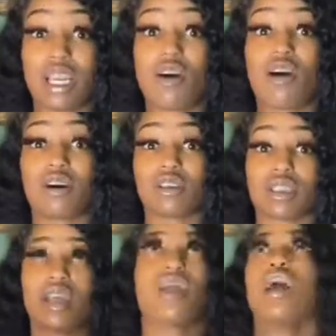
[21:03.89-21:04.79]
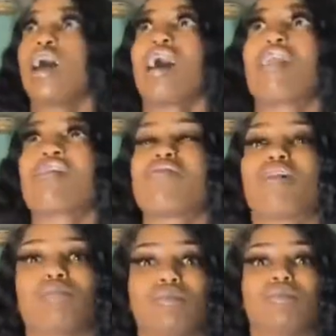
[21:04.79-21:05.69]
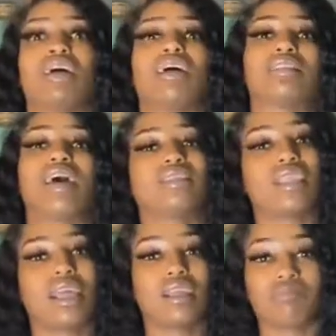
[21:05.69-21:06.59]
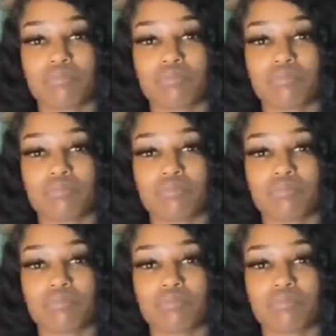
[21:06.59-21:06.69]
hauls. I don't know why I'm so tongue tied today.